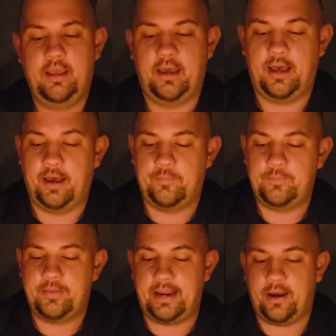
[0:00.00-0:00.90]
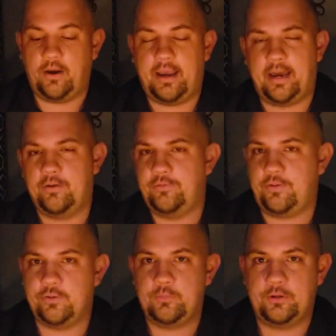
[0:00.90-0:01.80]
Now, how did
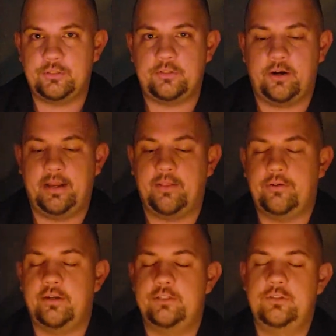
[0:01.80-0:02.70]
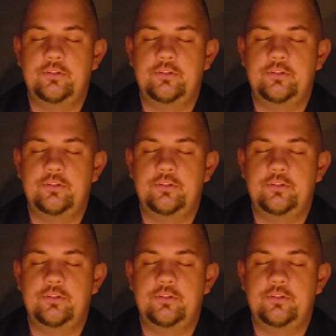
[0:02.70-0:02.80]
Fallsburg start out? There's